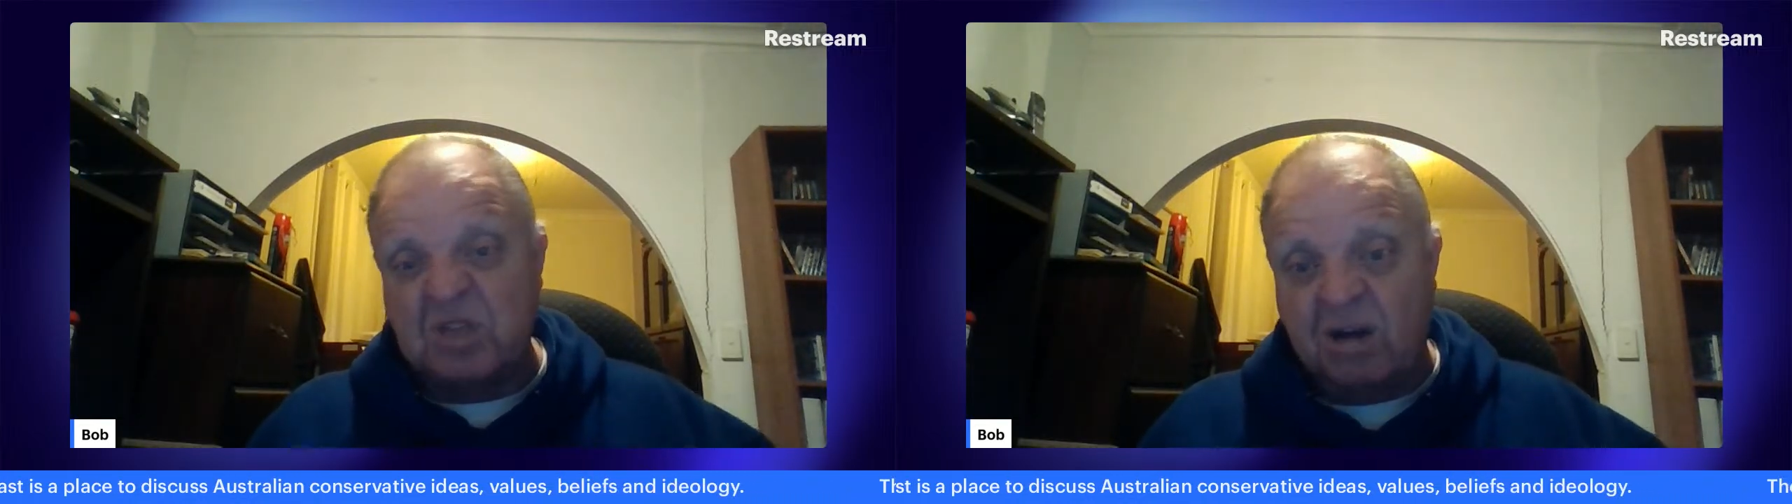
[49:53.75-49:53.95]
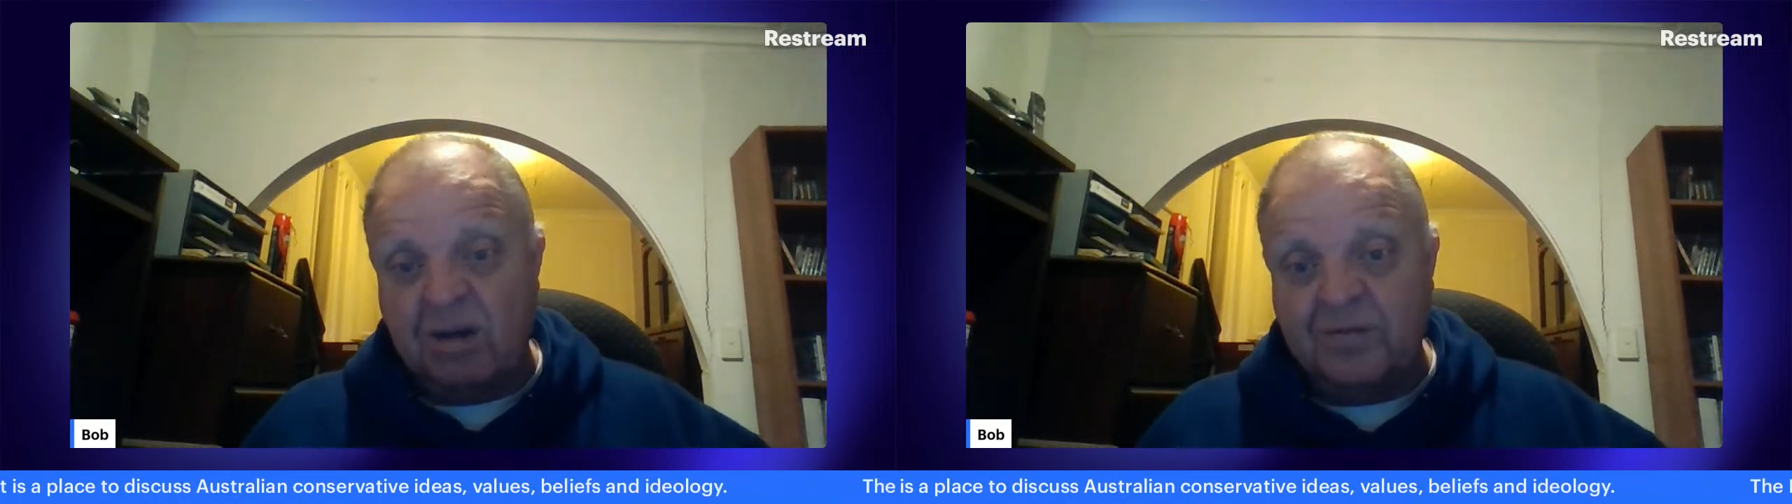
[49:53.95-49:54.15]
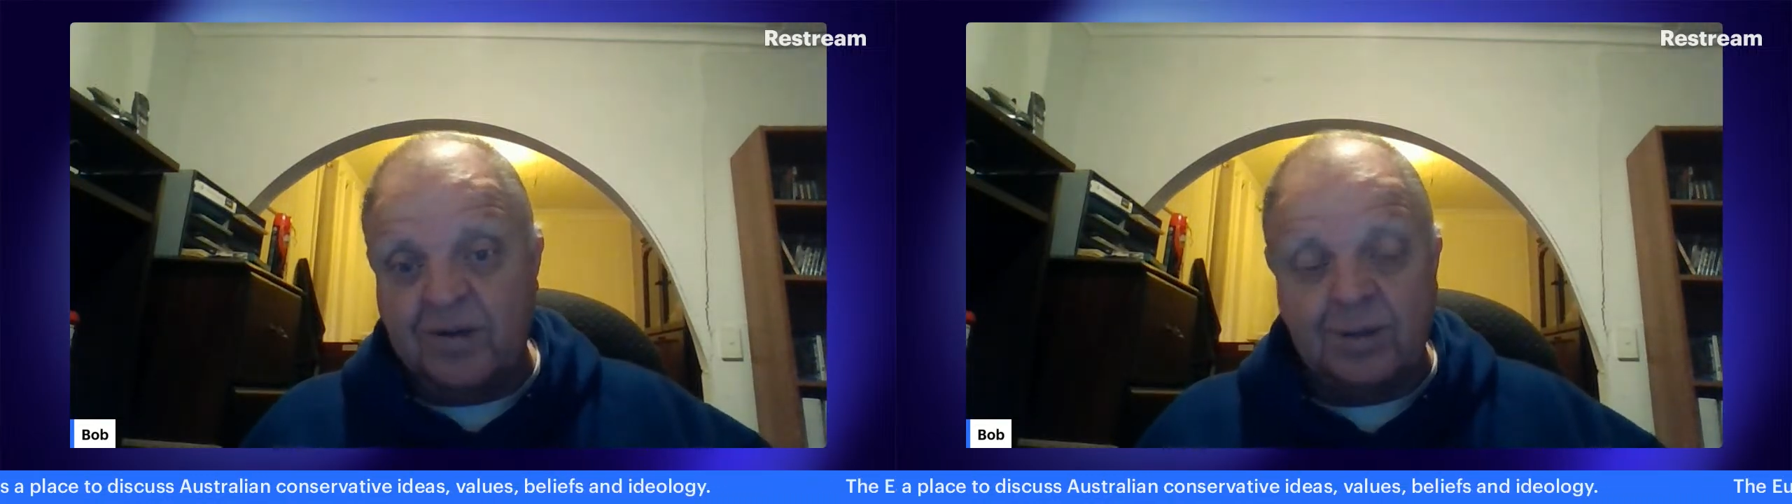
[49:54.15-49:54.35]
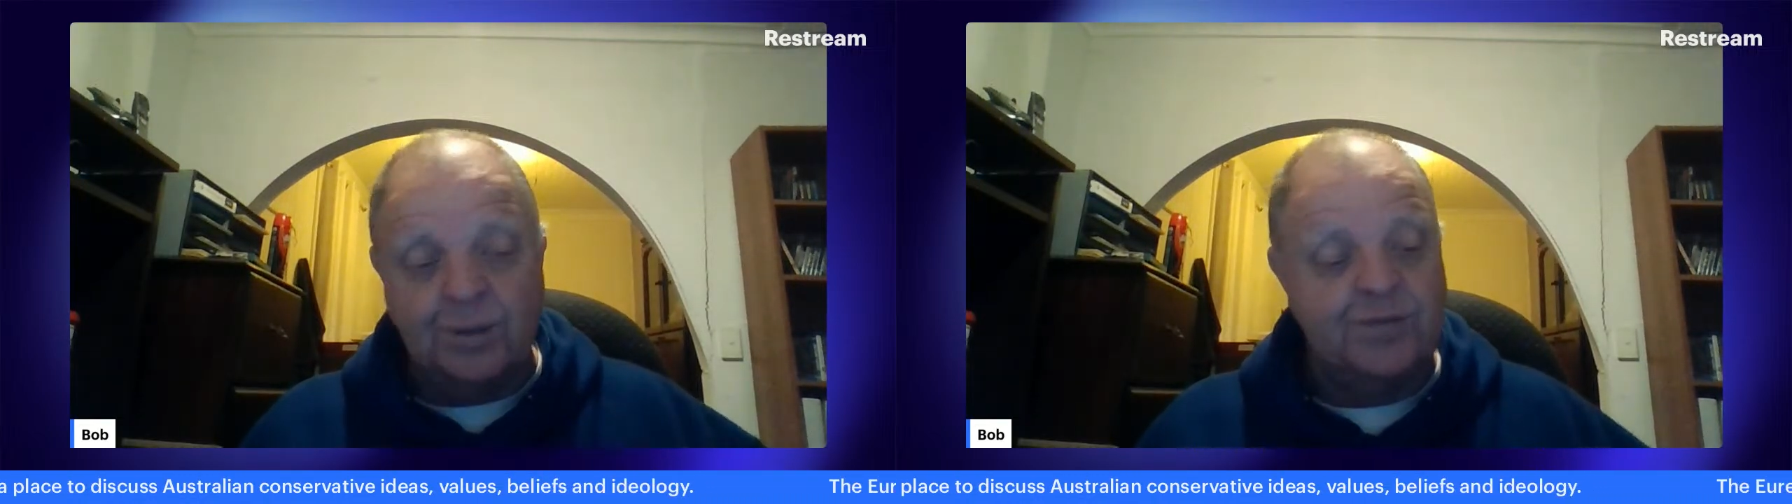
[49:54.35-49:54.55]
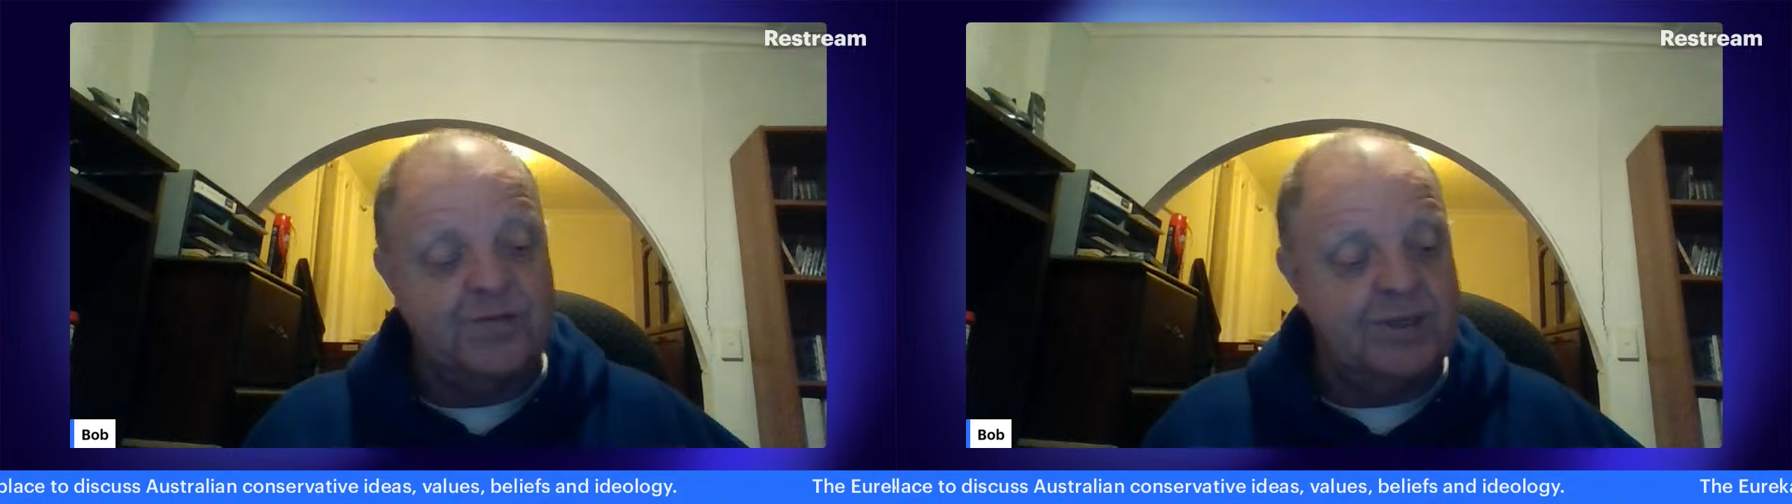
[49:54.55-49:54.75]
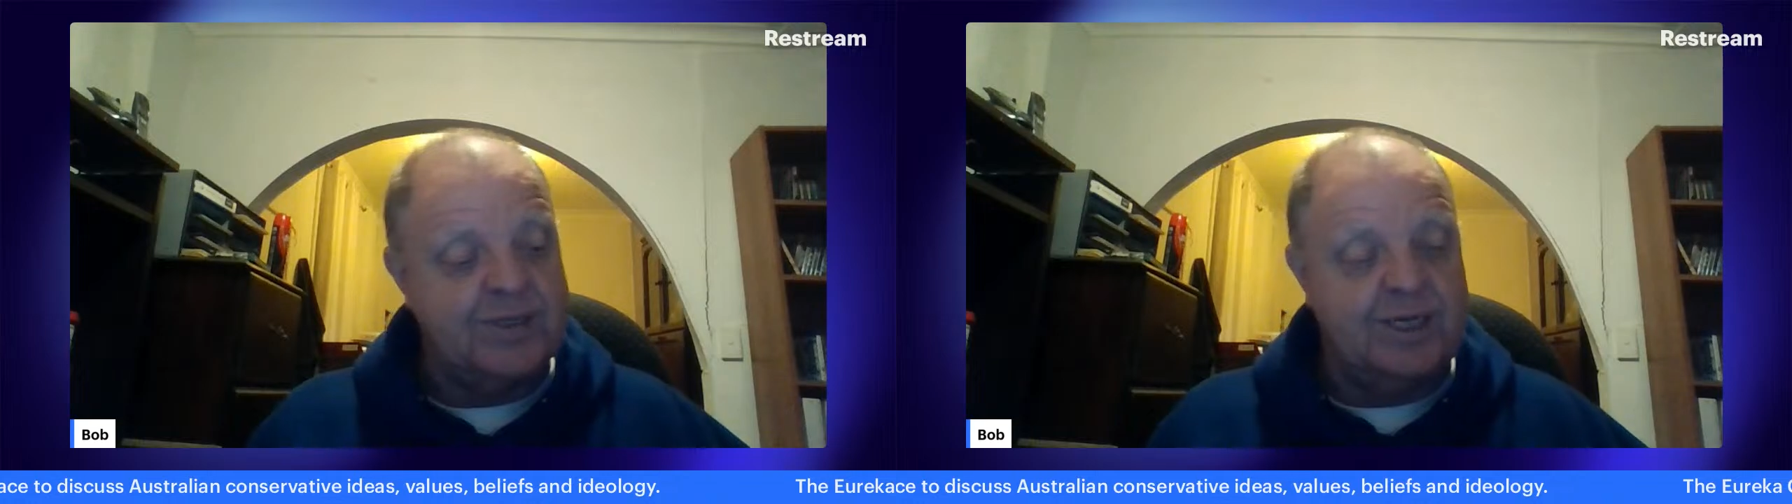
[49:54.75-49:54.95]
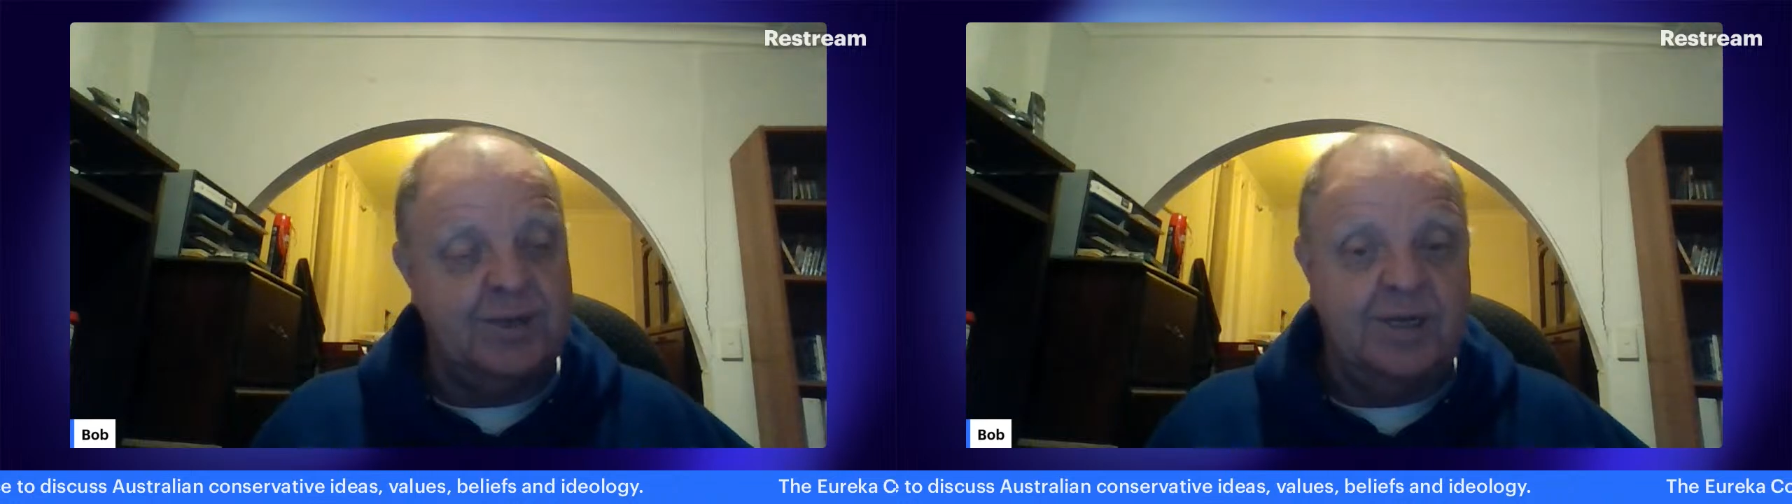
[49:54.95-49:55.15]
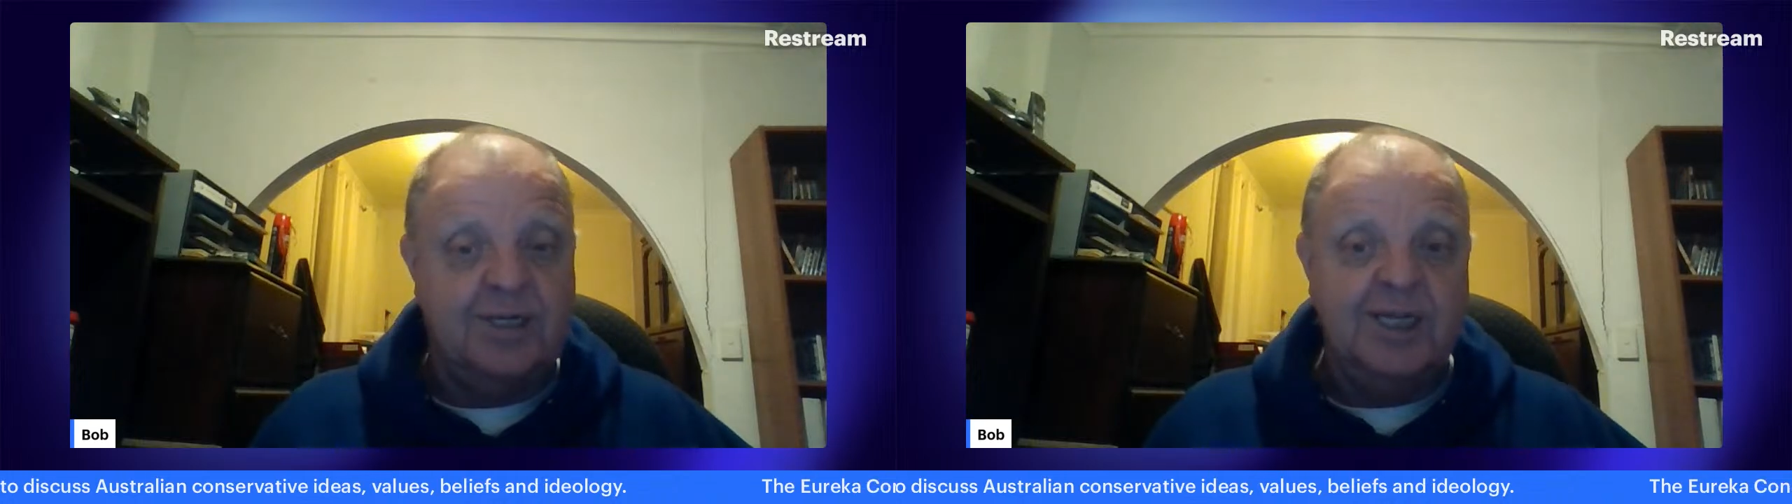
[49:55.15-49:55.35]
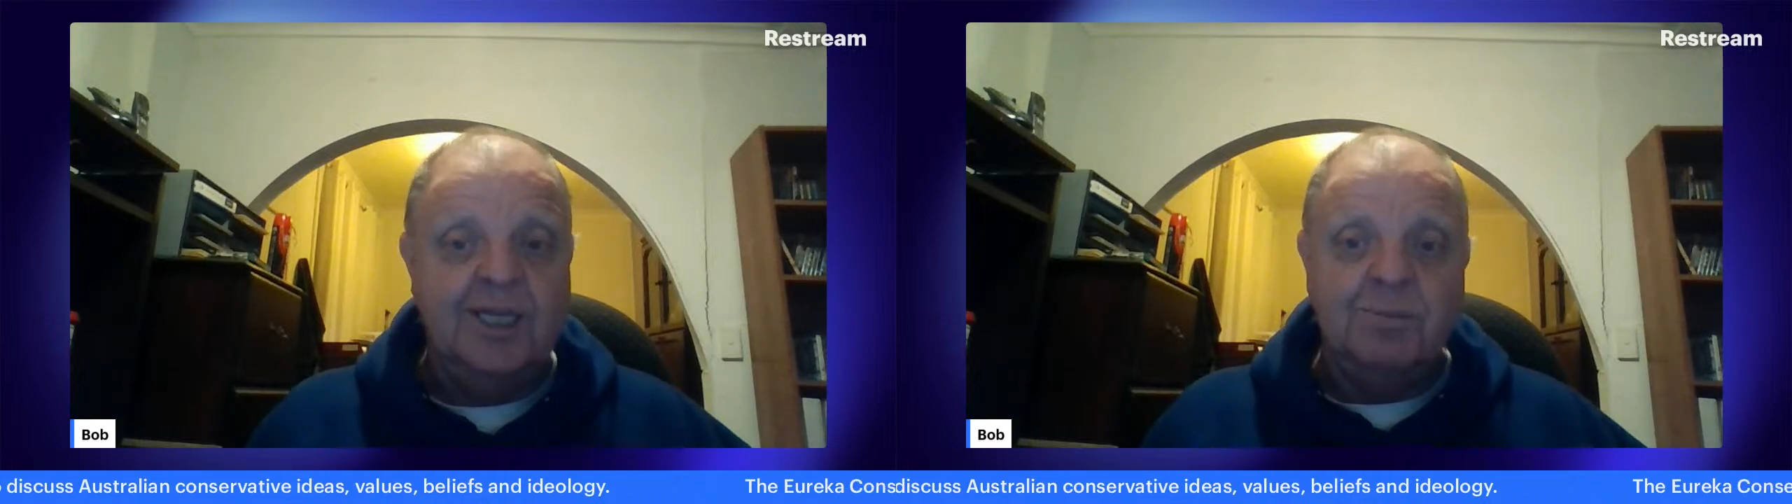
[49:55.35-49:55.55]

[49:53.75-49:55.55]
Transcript: sorry if I cause offense to anyone,